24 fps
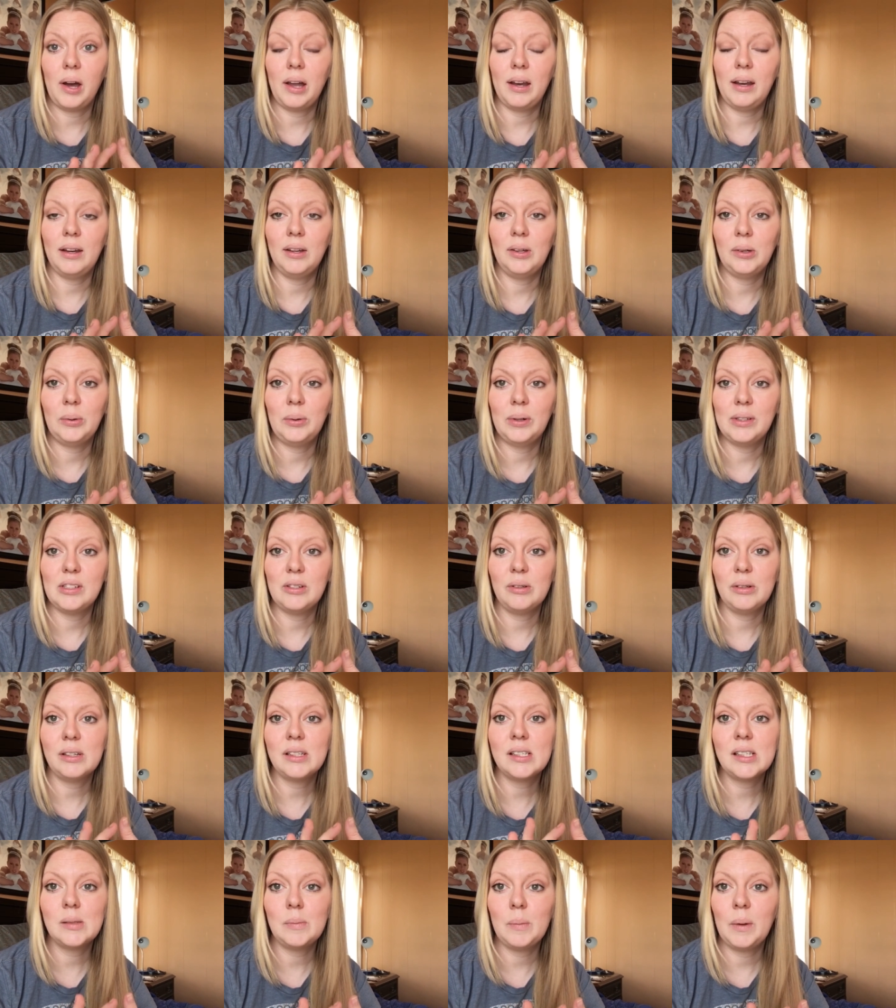I didn't know what to
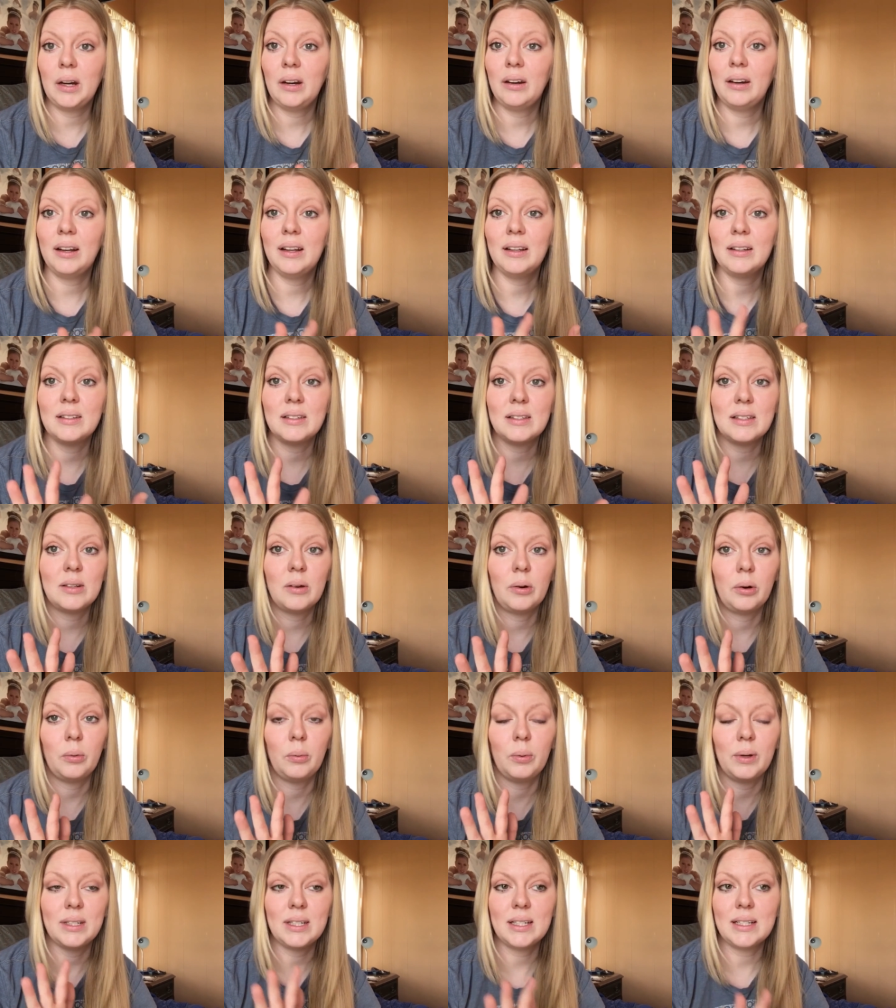experience or
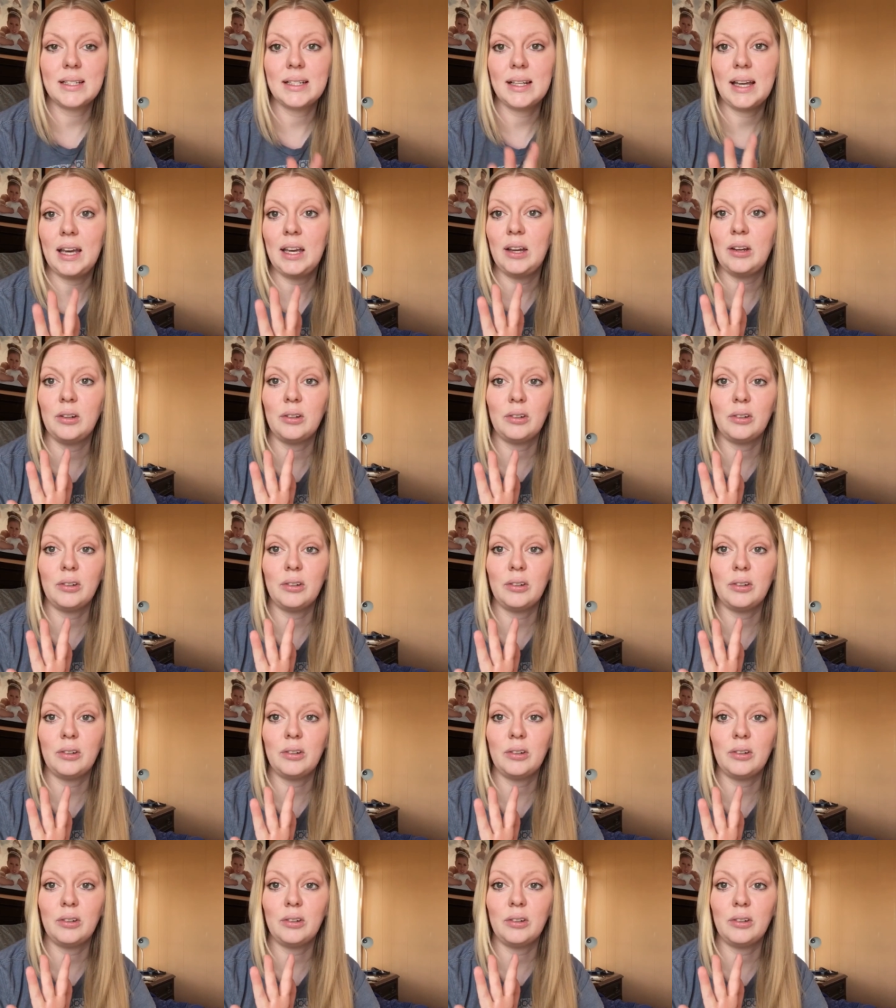what to say